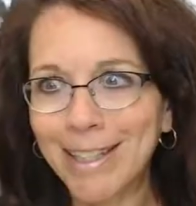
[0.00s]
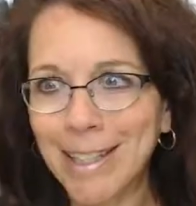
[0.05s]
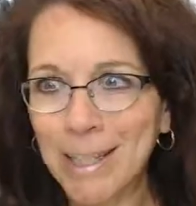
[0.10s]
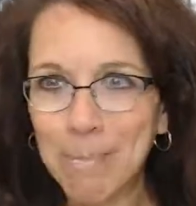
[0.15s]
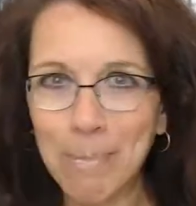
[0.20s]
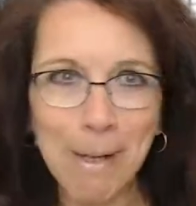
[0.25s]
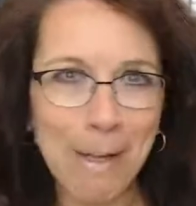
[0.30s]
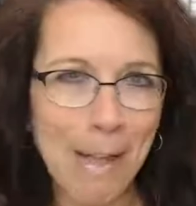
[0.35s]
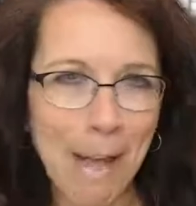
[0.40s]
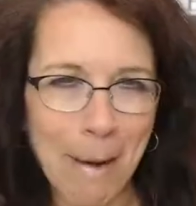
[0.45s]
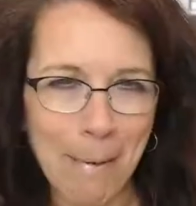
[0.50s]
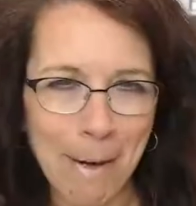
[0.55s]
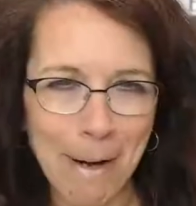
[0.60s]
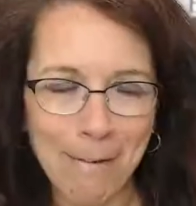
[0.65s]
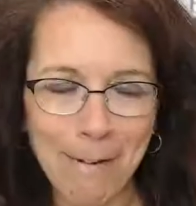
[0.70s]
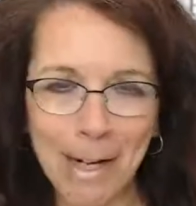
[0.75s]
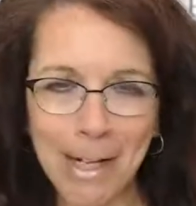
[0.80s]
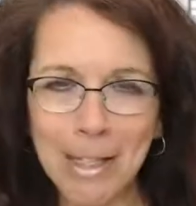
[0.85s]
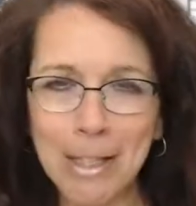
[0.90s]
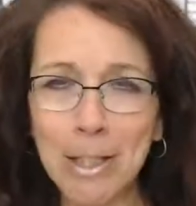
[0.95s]
Let's put it that way,
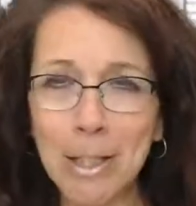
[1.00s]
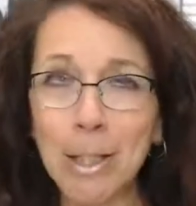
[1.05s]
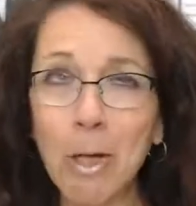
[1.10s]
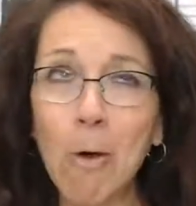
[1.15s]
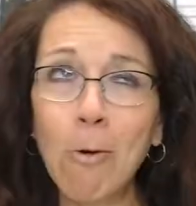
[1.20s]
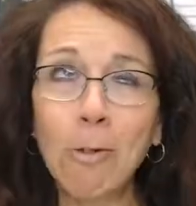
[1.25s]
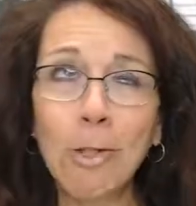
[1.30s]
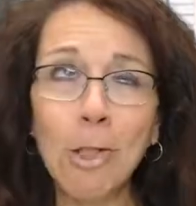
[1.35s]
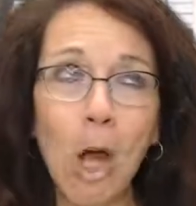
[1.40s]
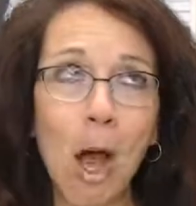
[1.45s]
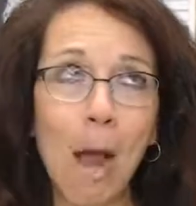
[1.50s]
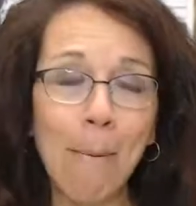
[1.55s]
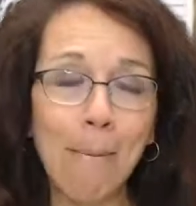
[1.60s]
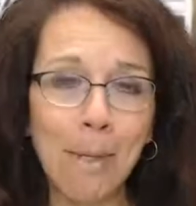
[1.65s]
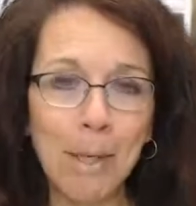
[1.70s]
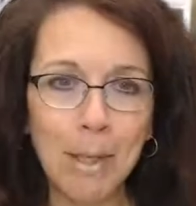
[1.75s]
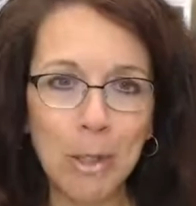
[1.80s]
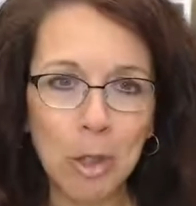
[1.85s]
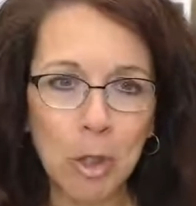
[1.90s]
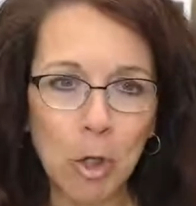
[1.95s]
right? It's so time
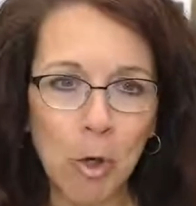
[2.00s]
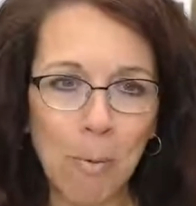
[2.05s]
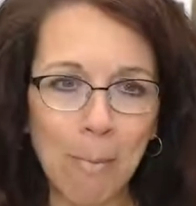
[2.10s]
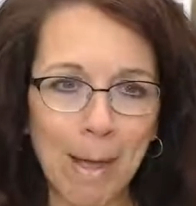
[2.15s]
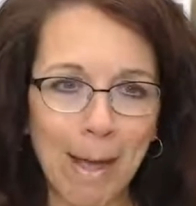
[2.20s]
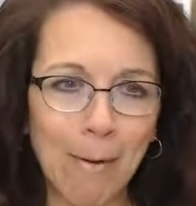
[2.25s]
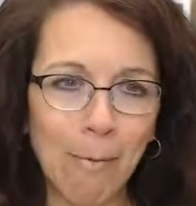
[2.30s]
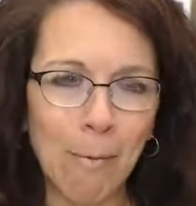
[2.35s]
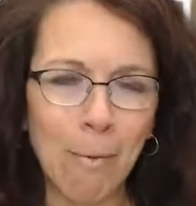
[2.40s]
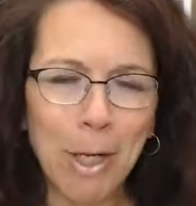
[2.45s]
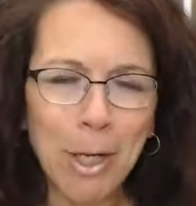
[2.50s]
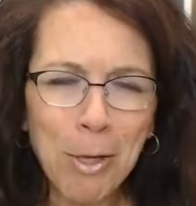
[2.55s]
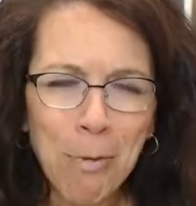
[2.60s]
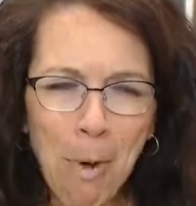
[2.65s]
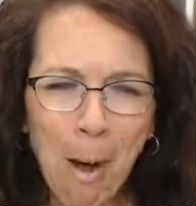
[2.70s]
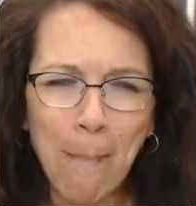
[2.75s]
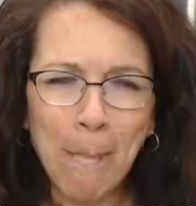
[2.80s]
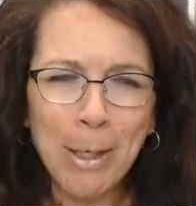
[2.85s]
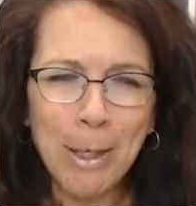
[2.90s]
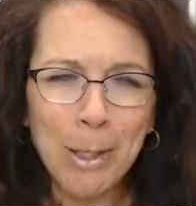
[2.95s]
consuming. What do you
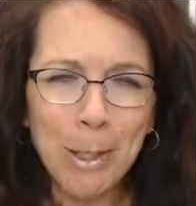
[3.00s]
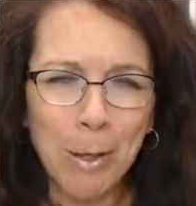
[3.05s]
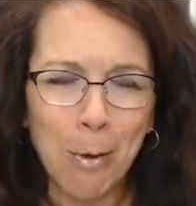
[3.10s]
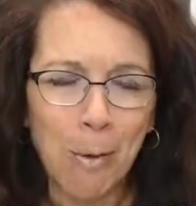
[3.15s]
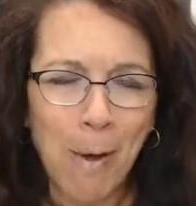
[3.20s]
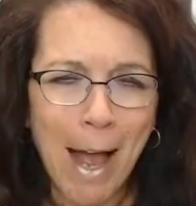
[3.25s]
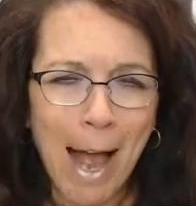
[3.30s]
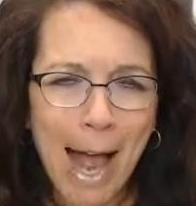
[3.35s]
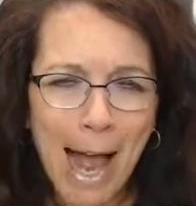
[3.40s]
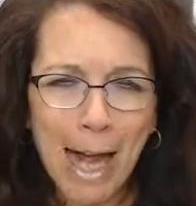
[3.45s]
want me to do?